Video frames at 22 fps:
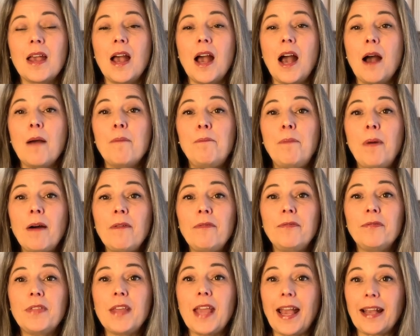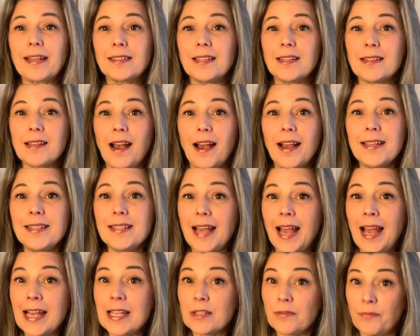Above the exercise,
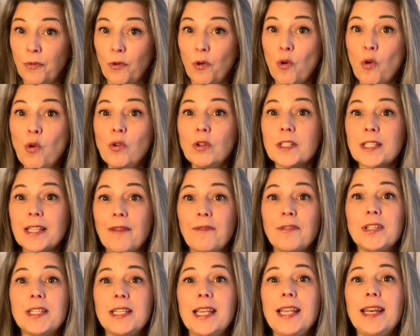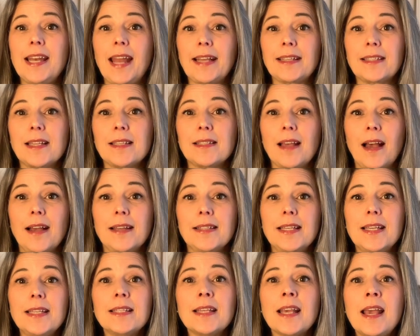as for all 17
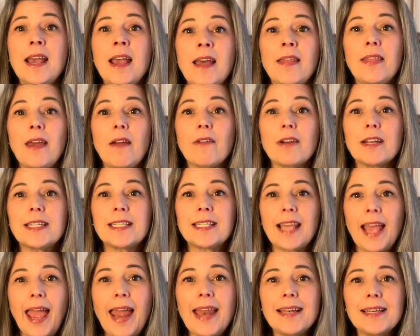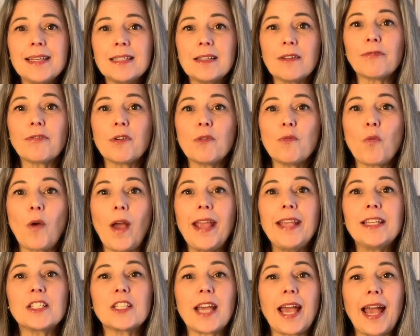exercises, there are 10 different
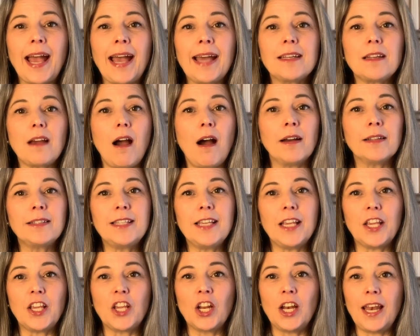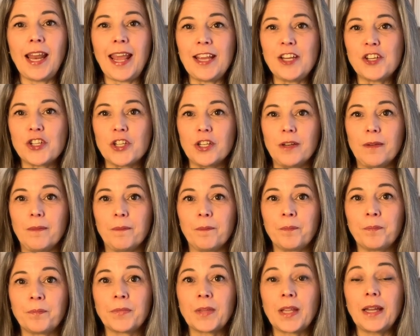ways to add articulation.
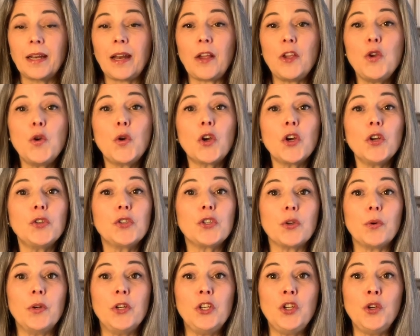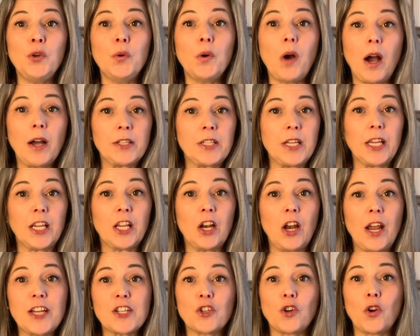Now you could do a new
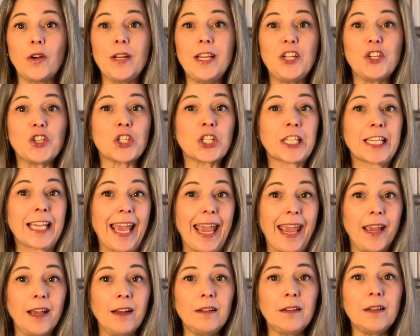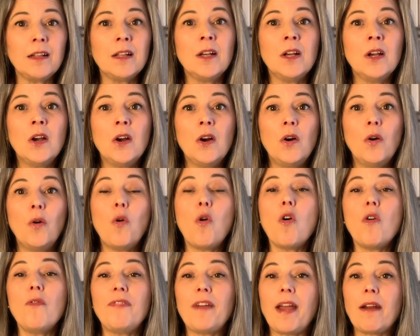articulation on each scale,
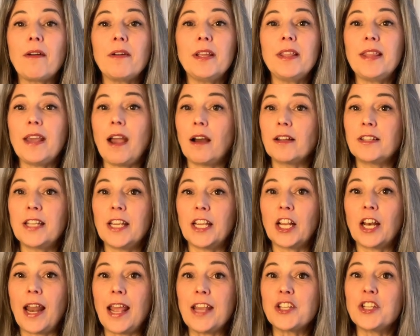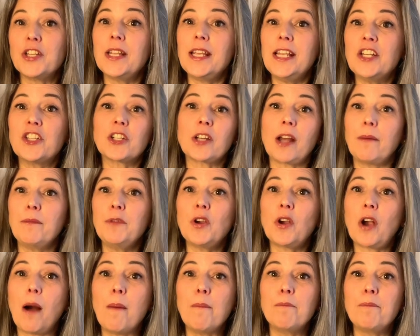or vary the articulation each time you
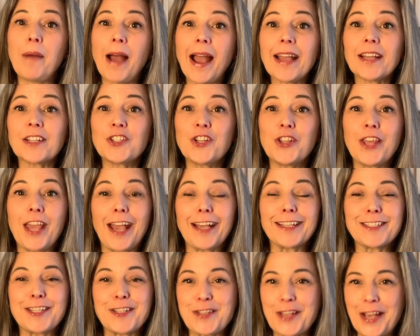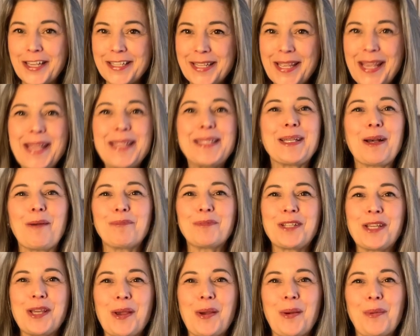come back to the exercise. It's up
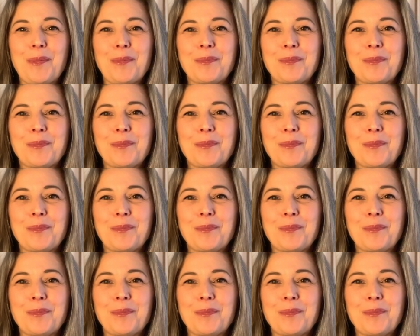to you.